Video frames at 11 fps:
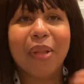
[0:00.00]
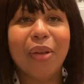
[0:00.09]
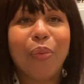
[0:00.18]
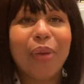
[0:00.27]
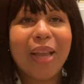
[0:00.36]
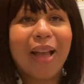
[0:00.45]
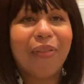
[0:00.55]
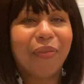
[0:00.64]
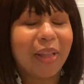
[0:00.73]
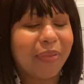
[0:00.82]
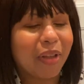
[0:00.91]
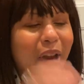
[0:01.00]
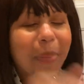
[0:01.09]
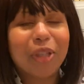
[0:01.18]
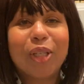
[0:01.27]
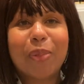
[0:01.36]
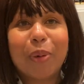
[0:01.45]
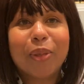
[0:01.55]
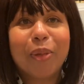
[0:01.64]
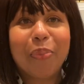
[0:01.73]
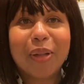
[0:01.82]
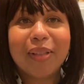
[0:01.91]
We have like the garbage
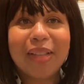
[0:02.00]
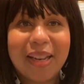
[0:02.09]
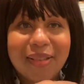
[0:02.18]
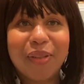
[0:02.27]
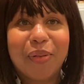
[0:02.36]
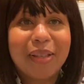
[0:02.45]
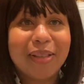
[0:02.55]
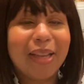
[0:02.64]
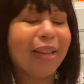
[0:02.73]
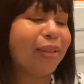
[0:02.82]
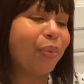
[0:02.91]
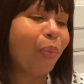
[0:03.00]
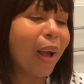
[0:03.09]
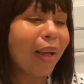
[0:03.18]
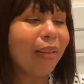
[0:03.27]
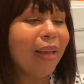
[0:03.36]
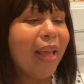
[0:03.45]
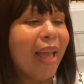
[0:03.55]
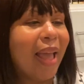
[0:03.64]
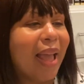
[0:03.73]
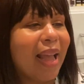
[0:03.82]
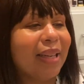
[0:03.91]
disposal built into the sink as well,
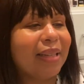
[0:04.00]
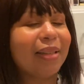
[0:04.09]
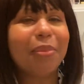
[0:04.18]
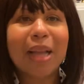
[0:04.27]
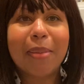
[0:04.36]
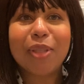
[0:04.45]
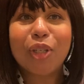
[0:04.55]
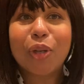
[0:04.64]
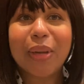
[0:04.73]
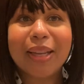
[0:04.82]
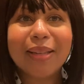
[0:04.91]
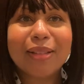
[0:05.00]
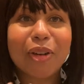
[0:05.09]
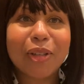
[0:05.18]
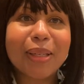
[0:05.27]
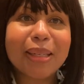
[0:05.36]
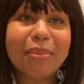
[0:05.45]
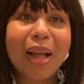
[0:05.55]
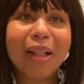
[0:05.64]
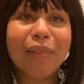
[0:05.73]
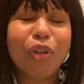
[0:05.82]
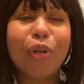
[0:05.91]
and sometimes it can start to
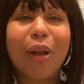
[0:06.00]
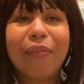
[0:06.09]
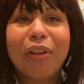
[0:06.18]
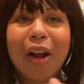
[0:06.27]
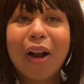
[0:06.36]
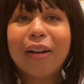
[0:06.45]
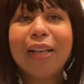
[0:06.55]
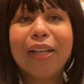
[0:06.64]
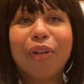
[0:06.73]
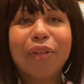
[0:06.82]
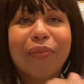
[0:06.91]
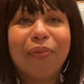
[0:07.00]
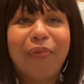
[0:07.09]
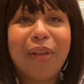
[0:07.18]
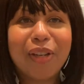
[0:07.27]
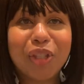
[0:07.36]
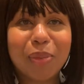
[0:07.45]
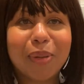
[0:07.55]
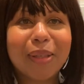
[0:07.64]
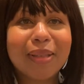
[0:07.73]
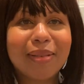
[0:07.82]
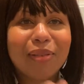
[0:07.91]
smell if you have garlic or
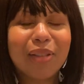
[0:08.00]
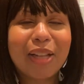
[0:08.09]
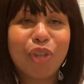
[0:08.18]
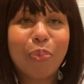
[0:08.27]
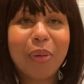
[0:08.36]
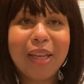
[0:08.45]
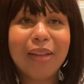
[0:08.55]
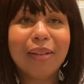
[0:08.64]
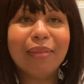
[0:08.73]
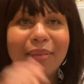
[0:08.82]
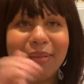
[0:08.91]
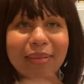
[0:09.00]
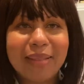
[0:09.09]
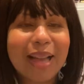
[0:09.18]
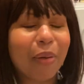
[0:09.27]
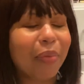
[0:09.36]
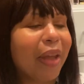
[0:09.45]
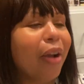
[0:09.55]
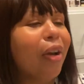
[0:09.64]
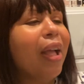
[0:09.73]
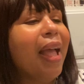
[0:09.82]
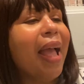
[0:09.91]
vegetables that you peel down
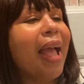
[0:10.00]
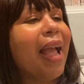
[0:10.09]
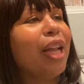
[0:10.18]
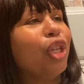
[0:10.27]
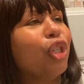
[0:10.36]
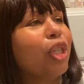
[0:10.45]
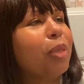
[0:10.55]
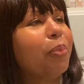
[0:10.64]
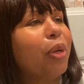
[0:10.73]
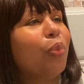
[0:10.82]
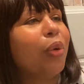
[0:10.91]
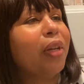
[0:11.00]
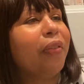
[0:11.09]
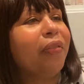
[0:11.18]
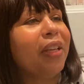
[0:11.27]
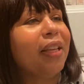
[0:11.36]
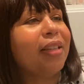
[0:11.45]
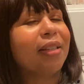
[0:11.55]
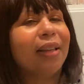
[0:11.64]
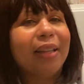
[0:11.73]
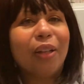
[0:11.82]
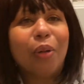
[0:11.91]
there, and you just put one of these
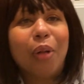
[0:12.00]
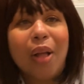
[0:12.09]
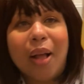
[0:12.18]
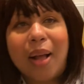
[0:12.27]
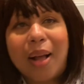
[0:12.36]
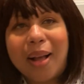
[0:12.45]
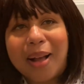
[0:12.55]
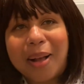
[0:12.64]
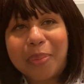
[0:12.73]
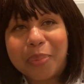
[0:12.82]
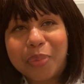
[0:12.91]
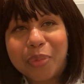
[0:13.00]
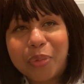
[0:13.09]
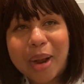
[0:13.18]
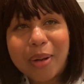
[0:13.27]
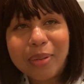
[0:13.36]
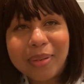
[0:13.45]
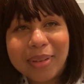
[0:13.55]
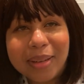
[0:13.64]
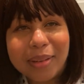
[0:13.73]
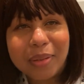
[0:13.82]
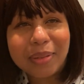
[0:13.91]
little round
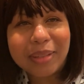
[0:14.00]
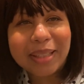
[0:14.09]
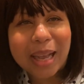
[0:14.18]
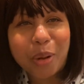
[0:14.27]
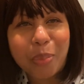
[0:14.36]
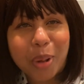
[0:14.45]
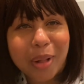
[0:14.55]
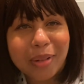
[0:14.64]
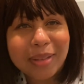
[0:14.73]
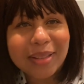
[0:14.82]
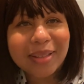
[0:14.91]
little yellow balls